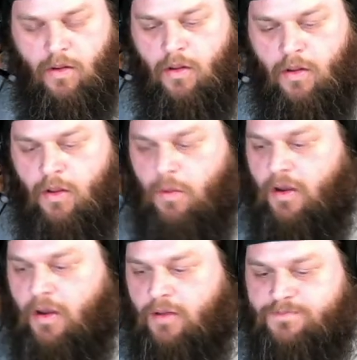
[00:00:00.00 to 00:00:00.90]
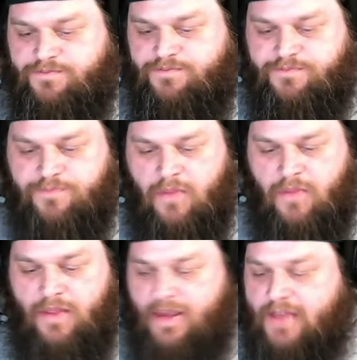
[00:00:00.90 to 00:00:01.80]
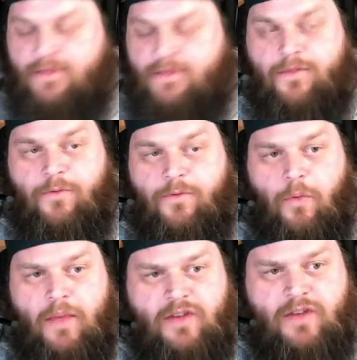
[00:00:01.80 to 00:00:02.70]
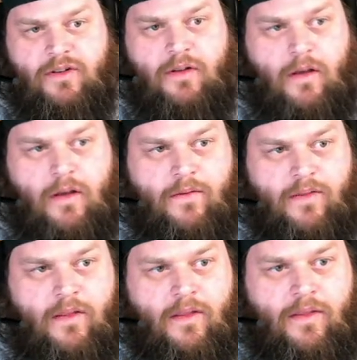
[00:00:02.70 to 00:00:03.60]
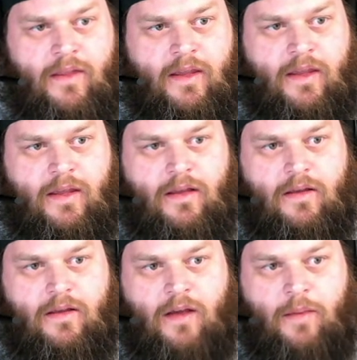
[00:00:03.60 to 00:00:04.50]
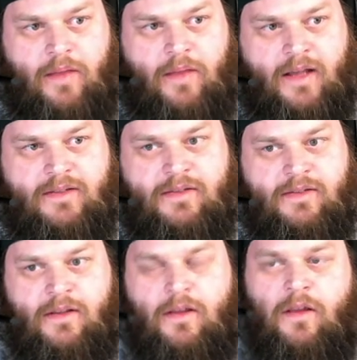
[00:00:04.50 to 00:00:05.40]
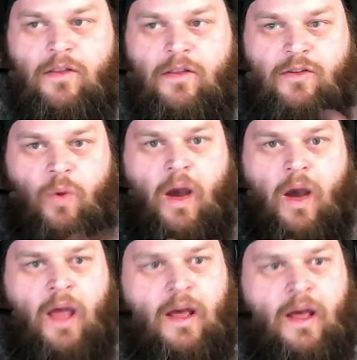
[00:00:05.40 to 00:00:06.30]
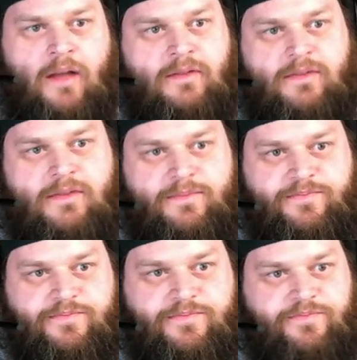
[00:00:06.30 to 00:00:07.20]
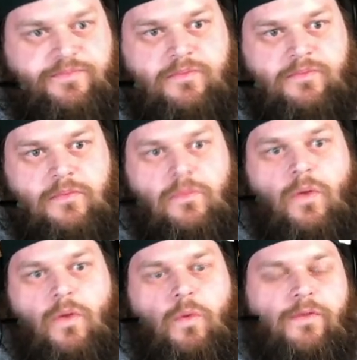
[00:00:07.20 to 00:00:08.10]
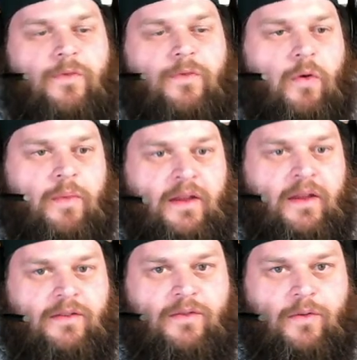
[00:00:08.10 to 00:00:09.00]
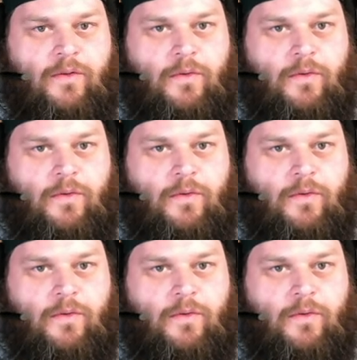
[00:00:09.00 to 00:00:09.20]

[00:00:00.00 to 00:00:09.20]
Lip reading: Well, in the case of the formation of the complex, the two ions would form into